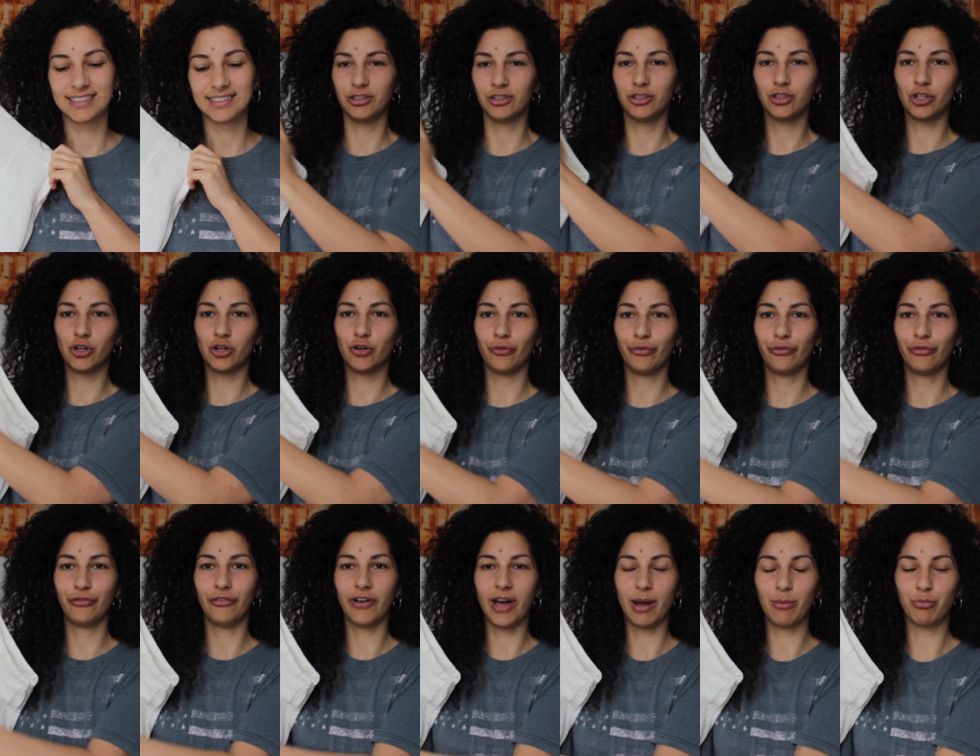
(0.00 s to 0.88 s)
you know,
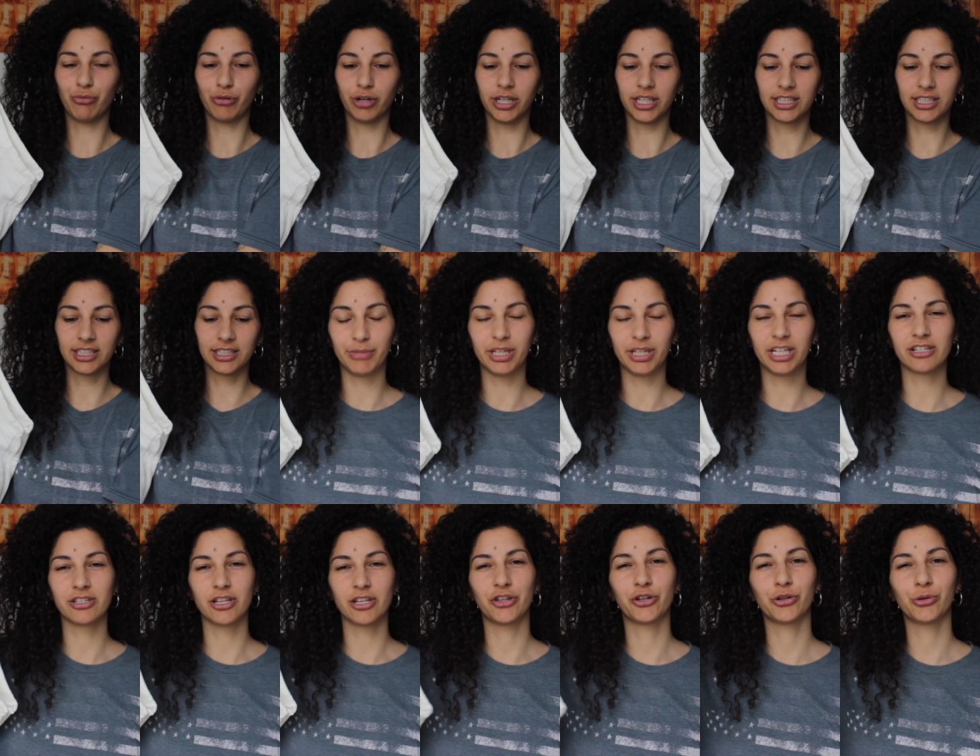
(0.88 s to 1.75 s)
fabric
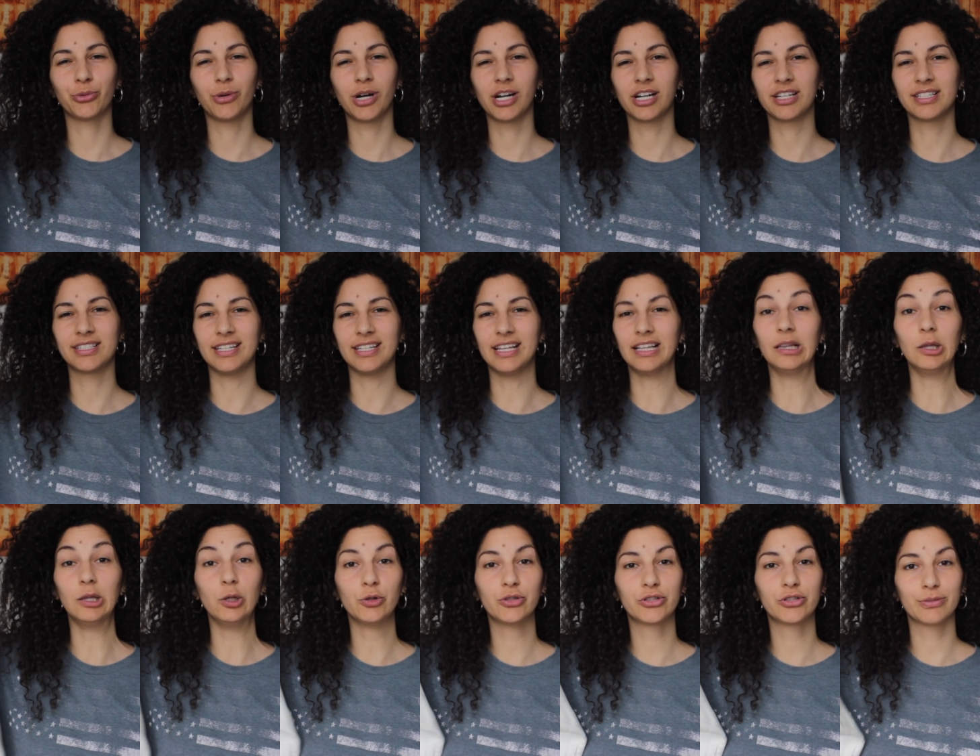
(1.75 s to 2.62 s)
because otherwise it
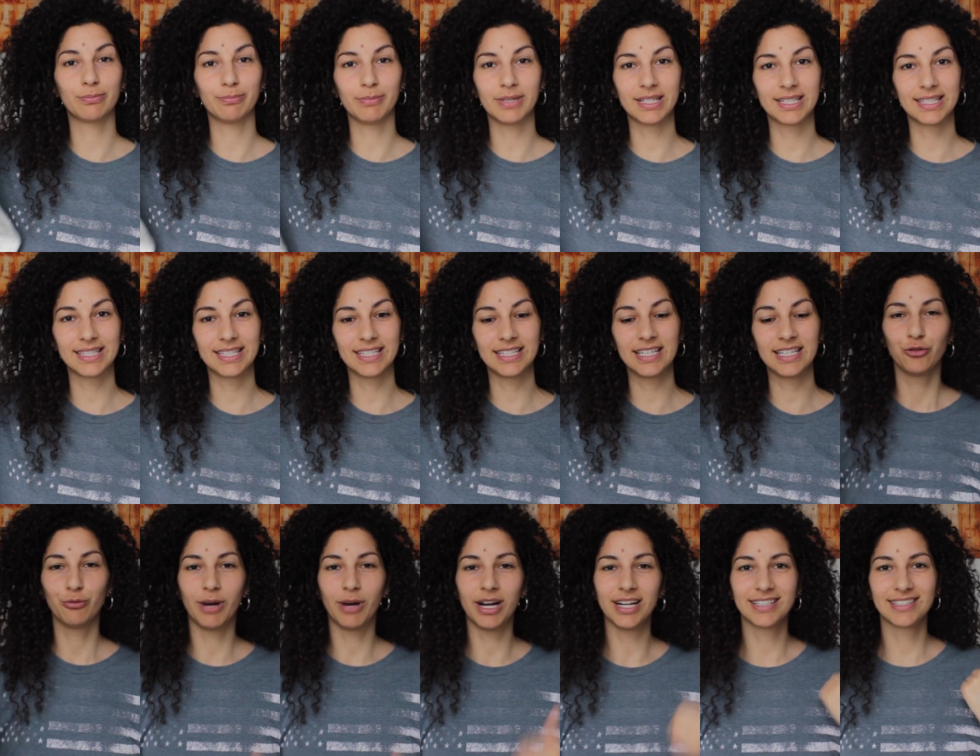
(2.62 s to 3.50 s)
looks messy.
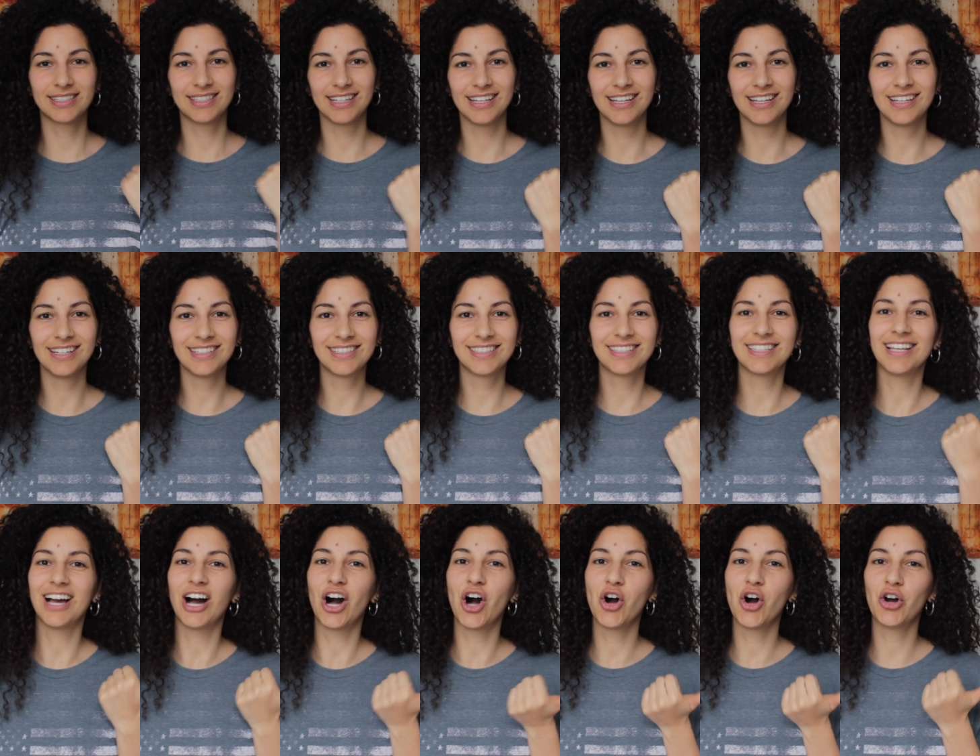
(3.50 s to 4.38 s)
You might see it
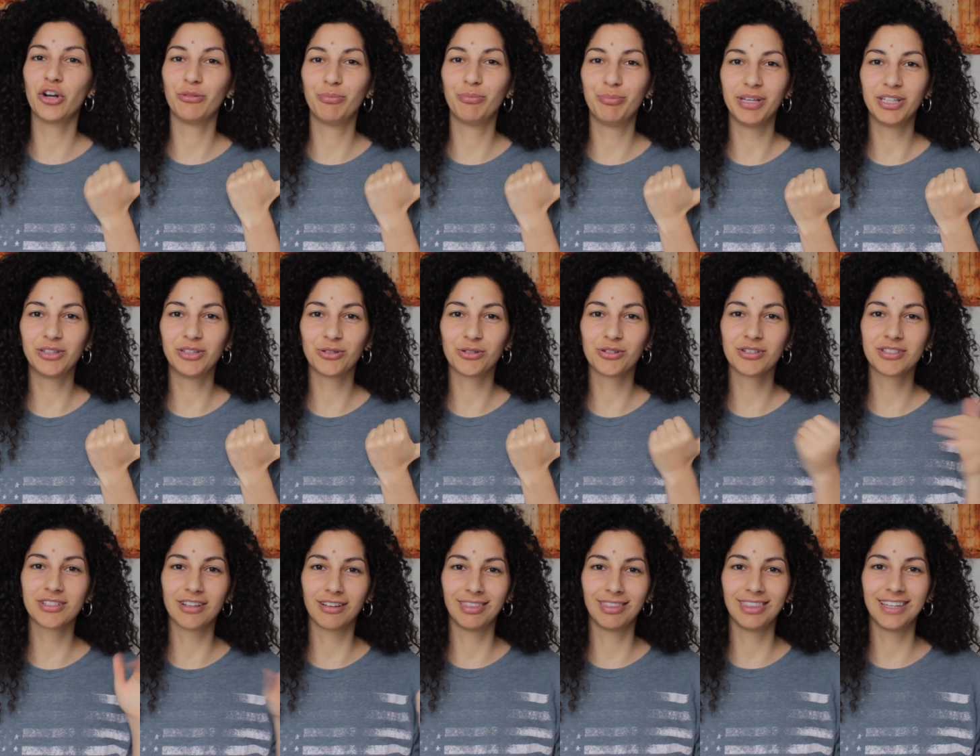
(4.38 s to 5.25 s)
on the
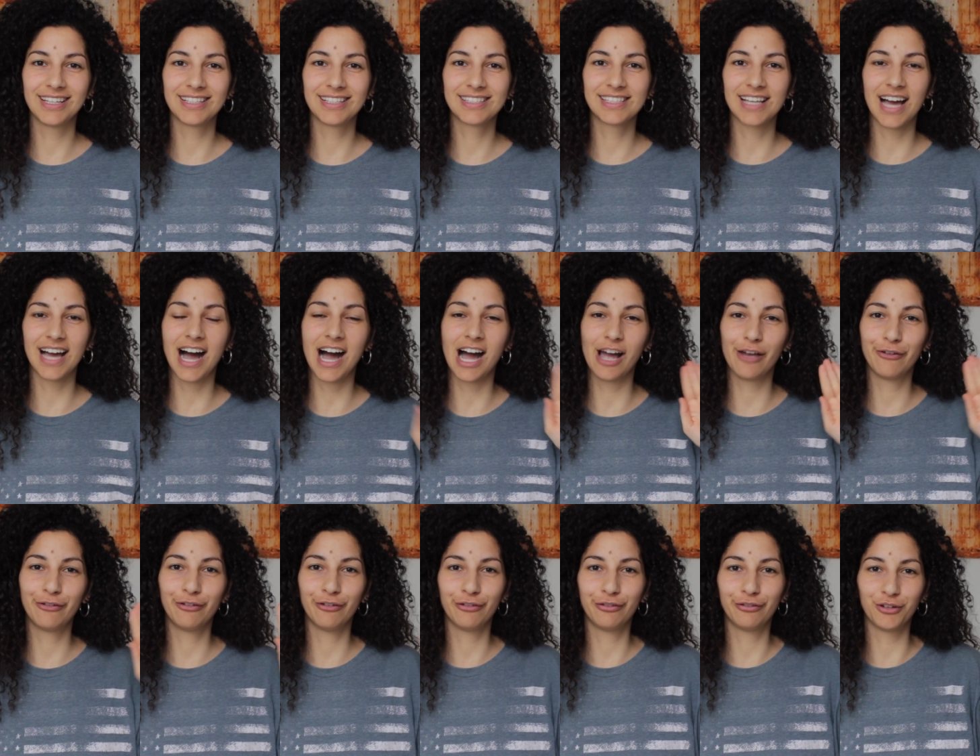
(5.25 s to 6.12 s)
pictures unless
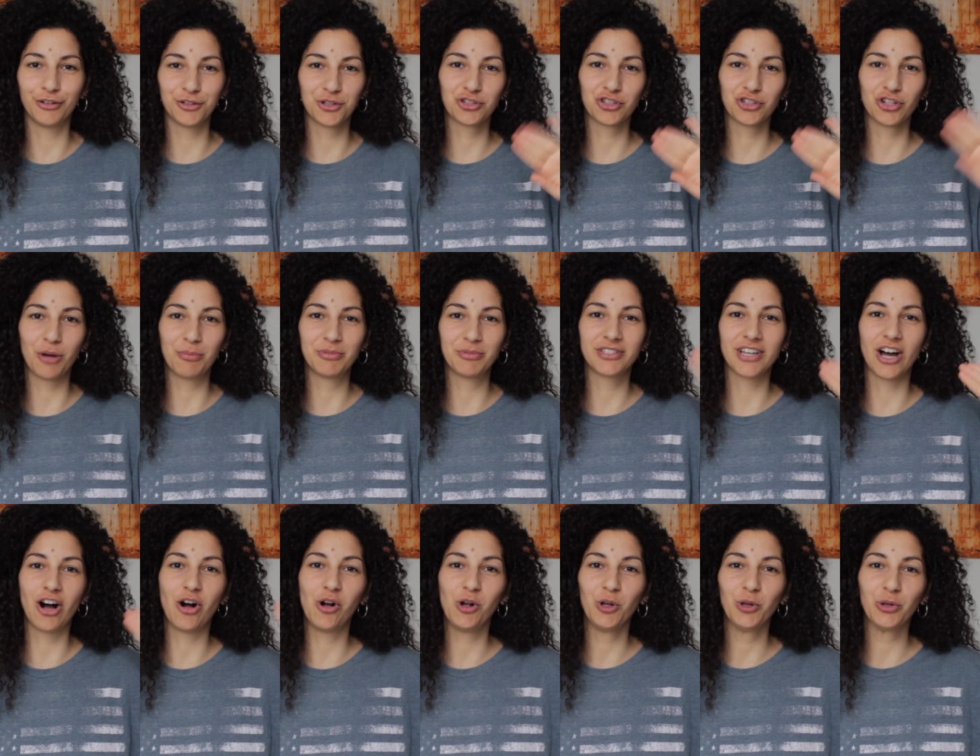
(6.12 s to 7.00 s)
I've photoshopped
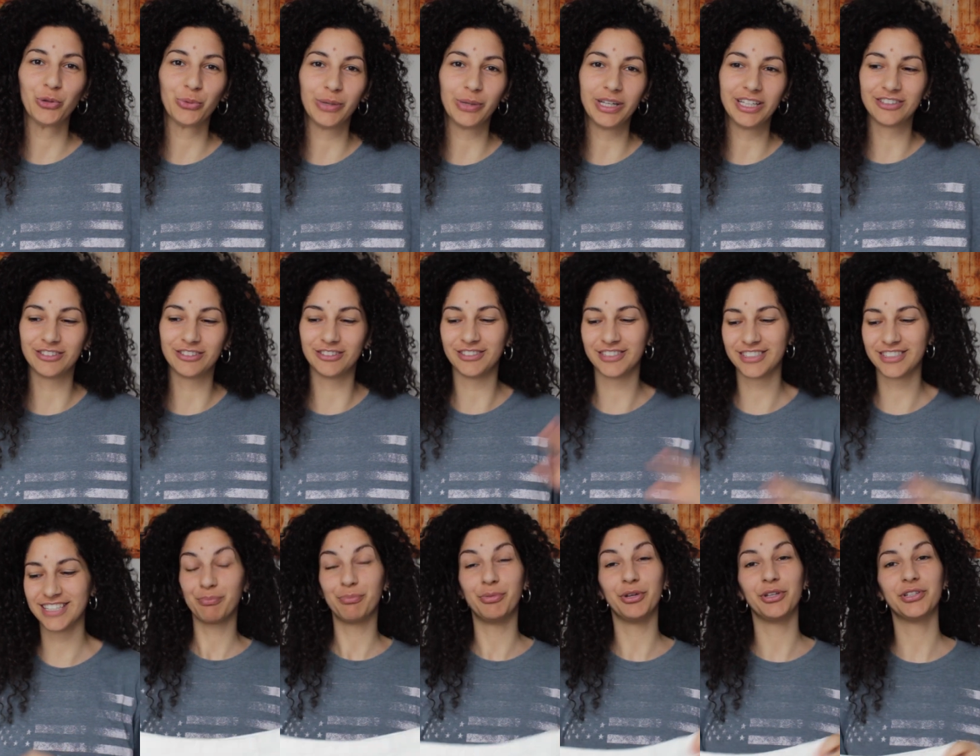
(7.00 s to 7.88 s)
all the wrinkles.